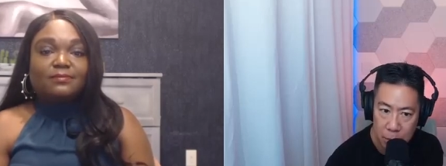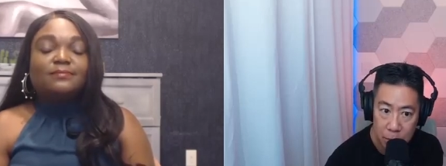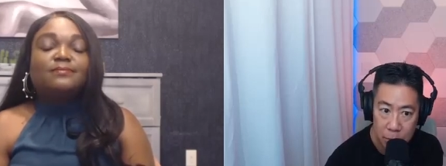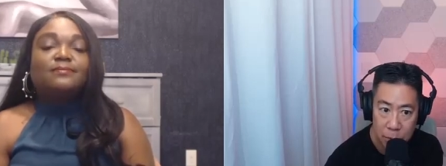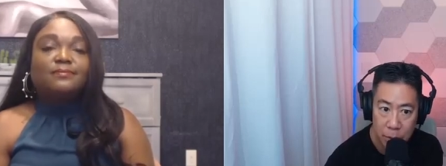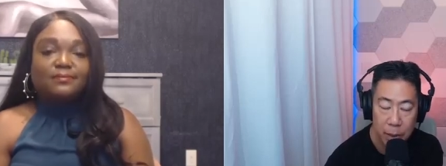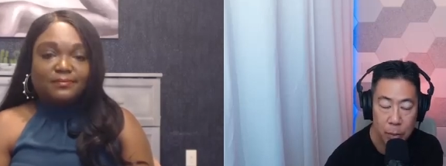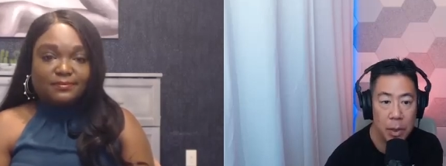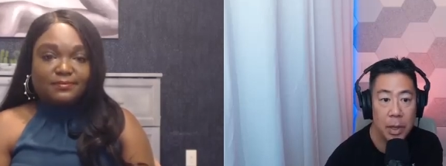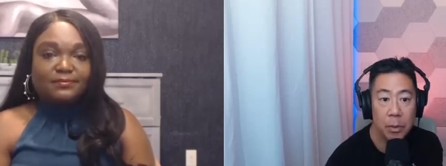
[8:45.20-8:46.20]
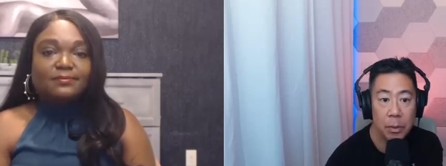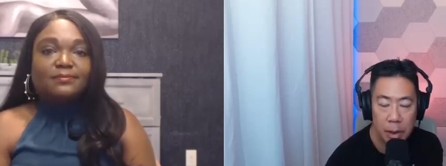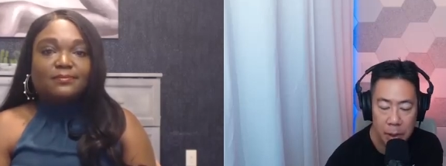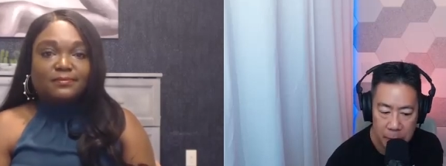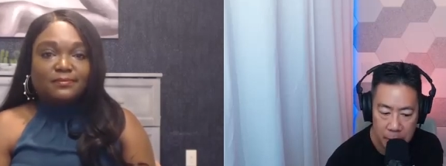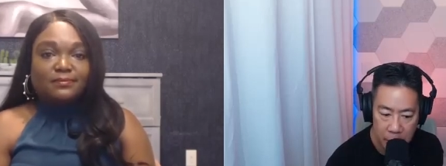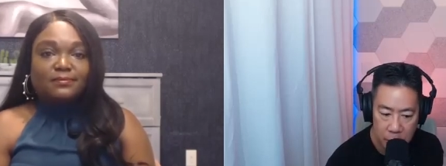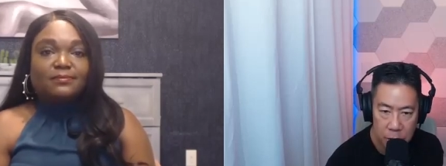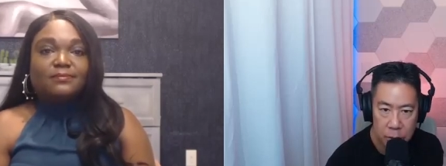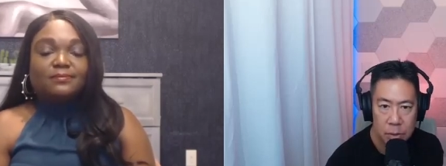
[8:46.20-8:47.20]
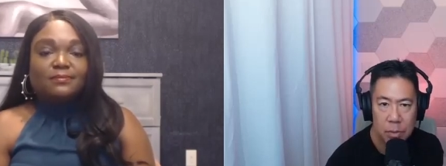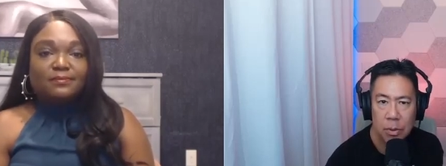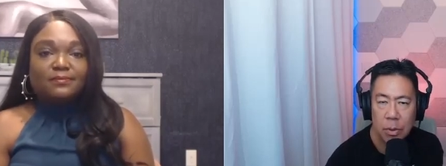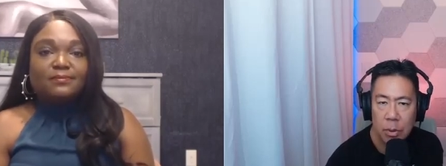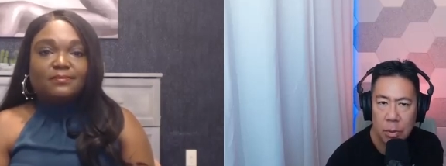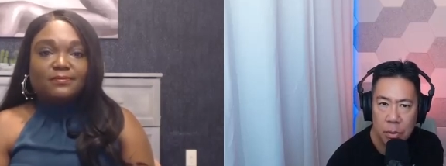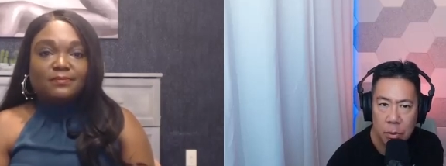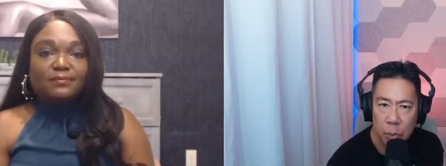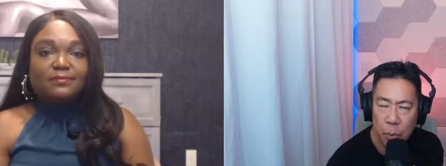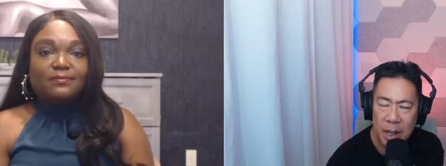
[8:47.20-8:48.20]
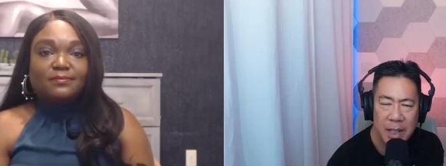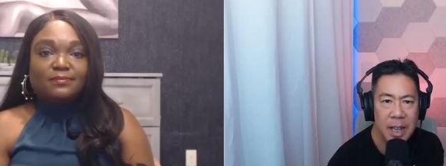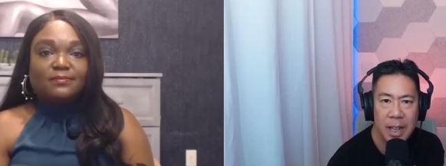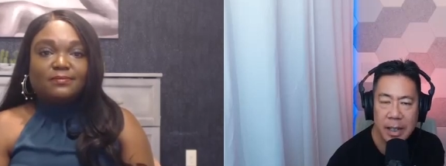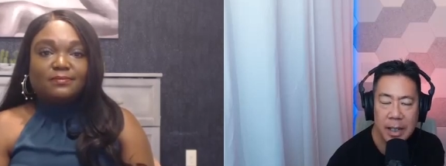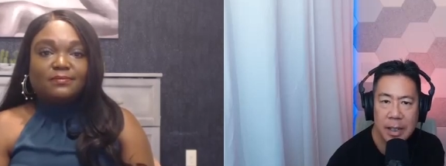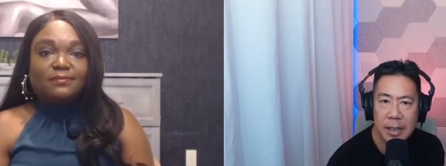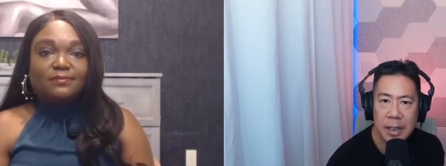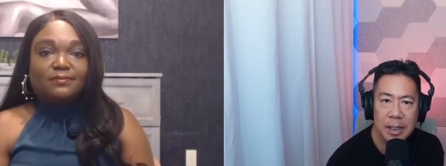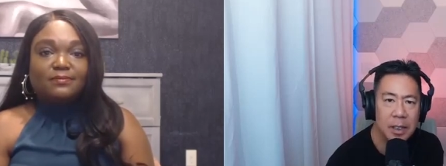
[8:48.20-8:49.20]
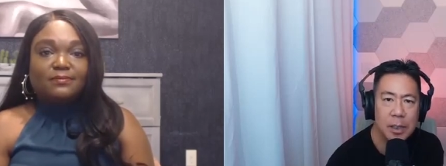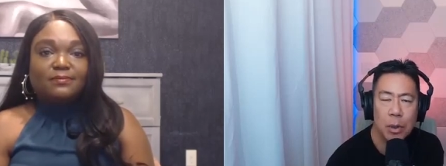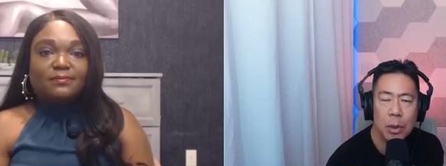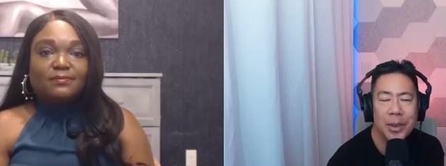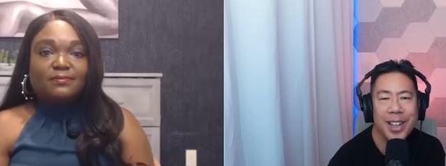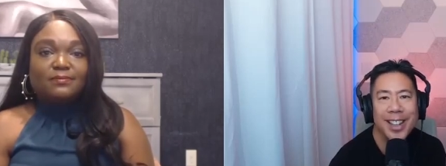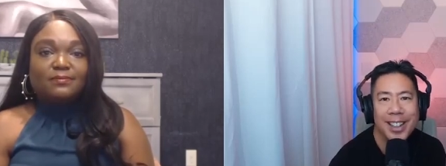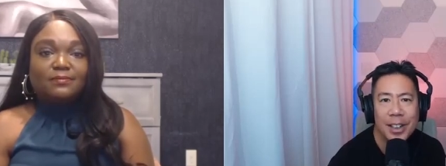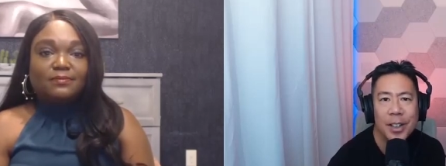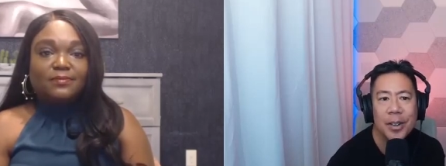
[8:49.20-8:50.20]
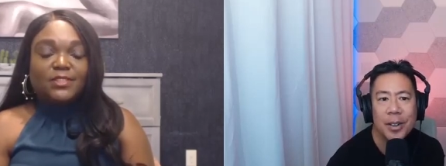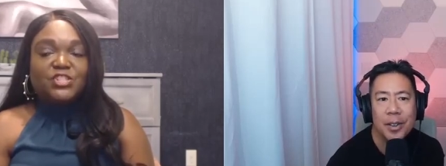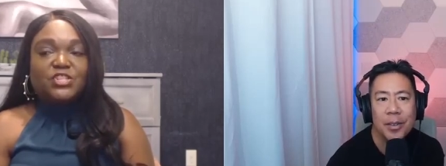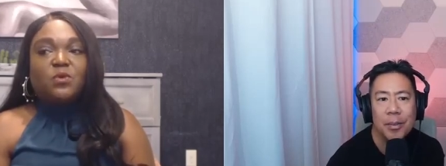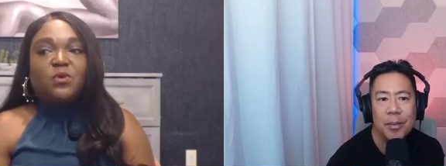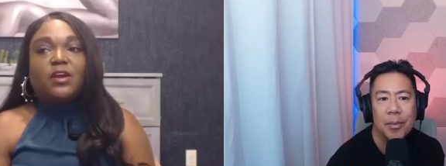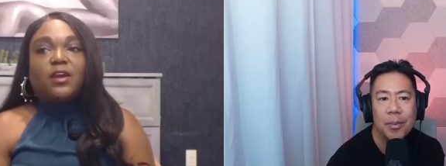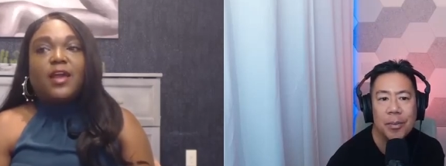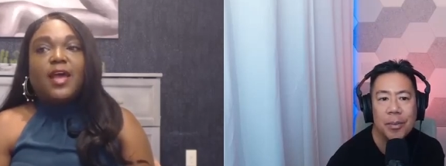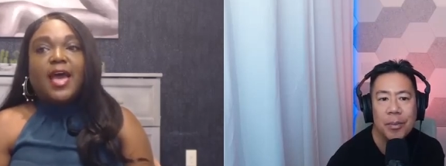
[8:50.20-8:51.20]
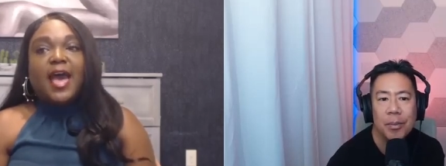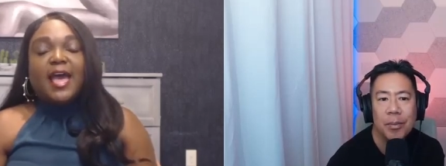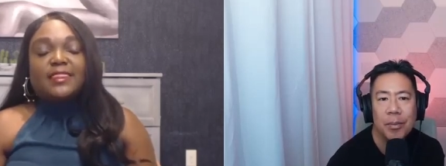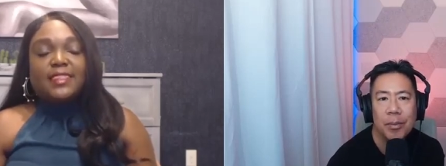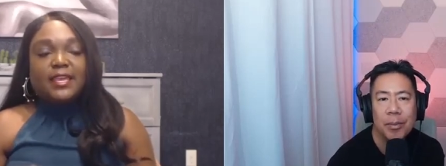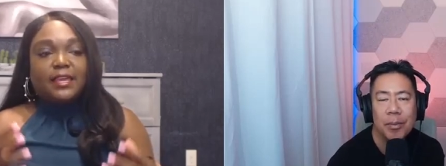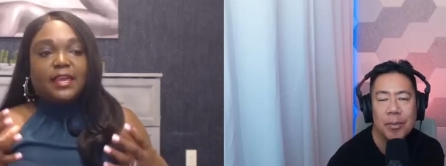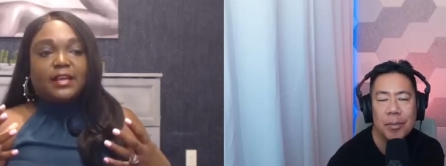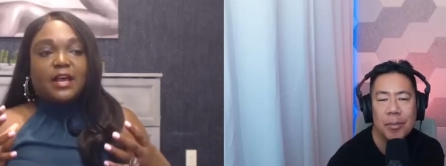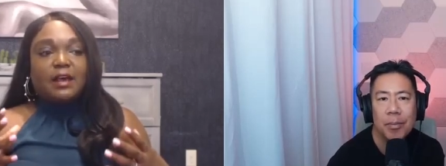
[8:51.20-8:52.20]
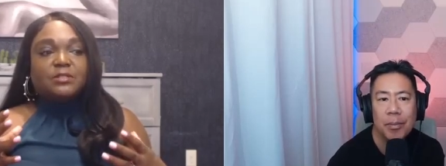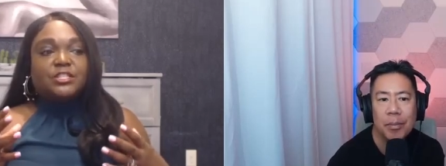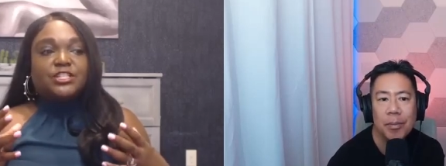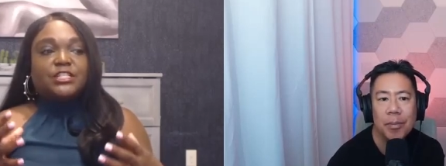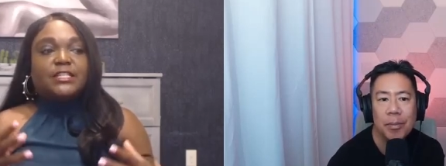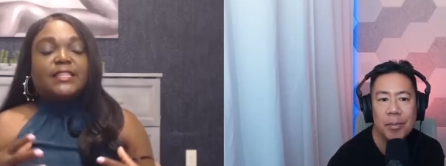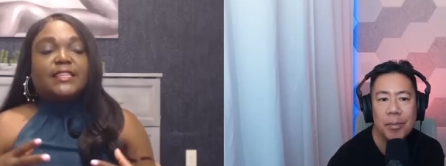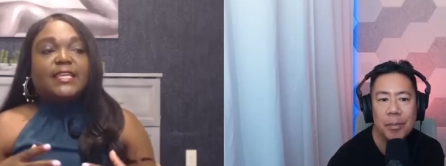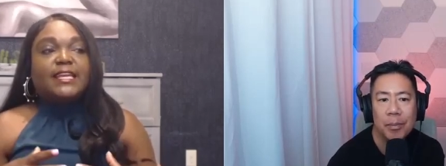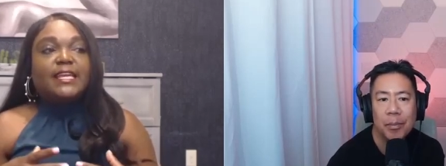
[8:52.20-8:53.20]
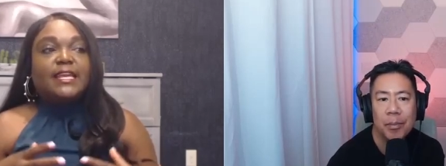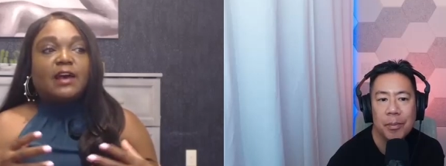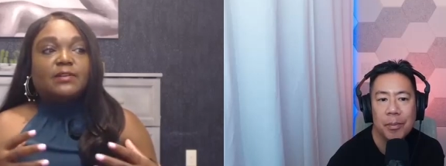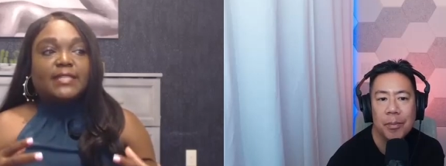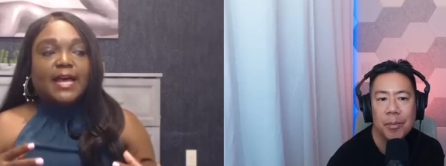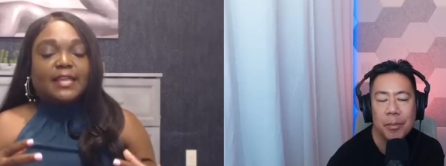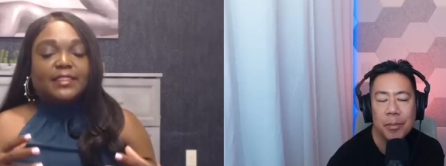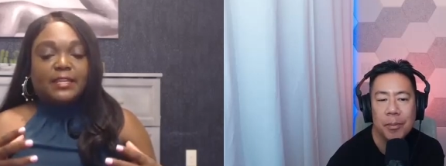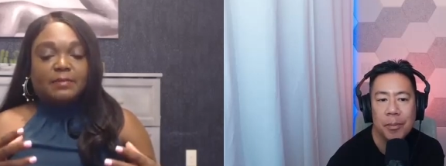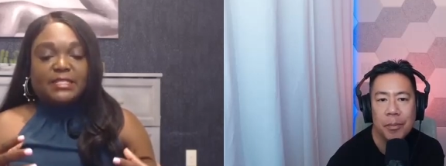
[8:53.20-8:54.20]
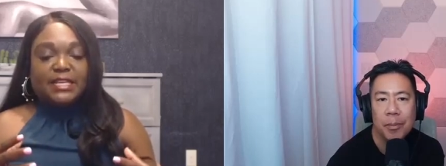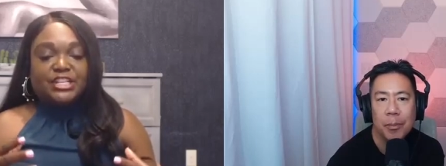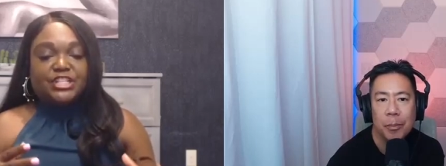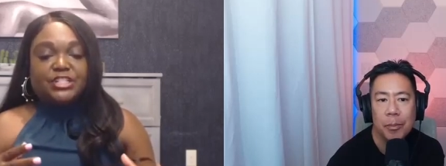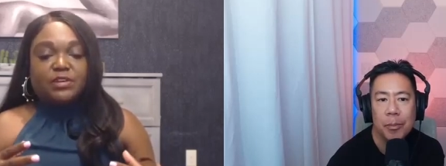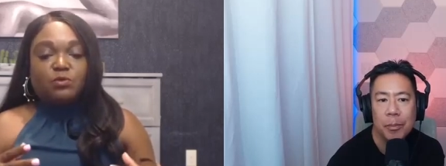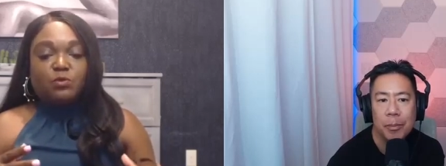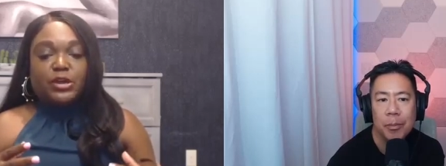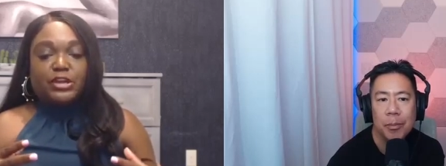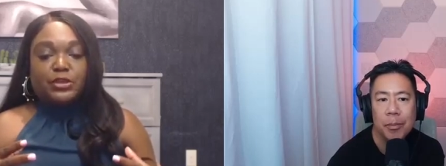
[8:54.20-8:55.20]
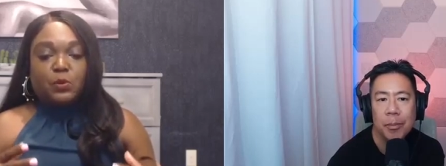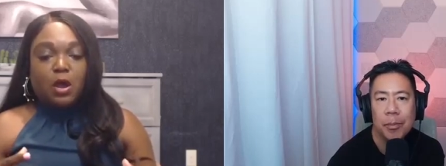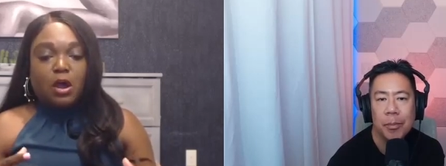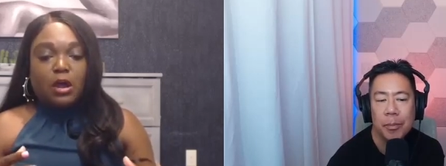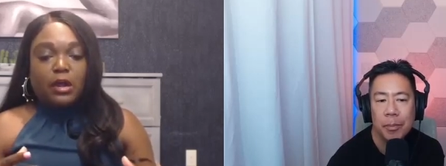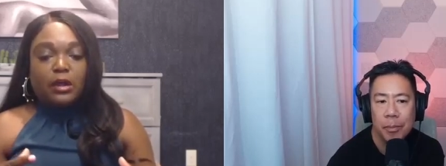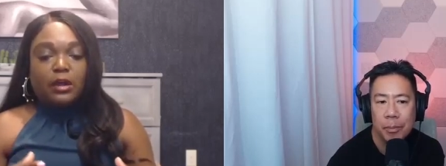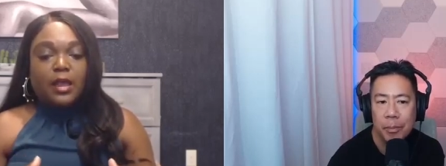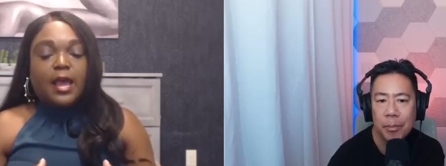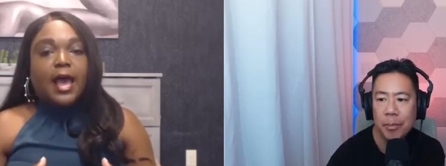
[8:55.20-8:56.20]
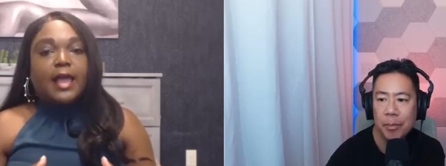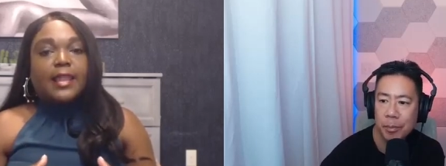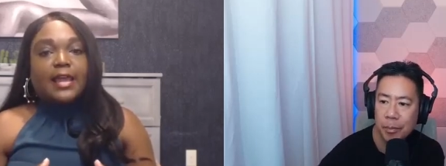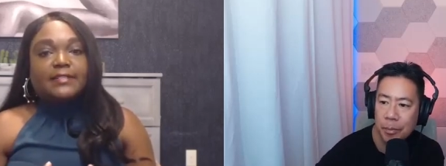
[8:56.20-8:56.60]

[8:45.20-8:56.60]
Speaker 1: approach, right? Without limitations. What exactly is that? Tell us more about that.
Speaker 2: Sure. I think it comes to just thinking outside the limitations of where you are. A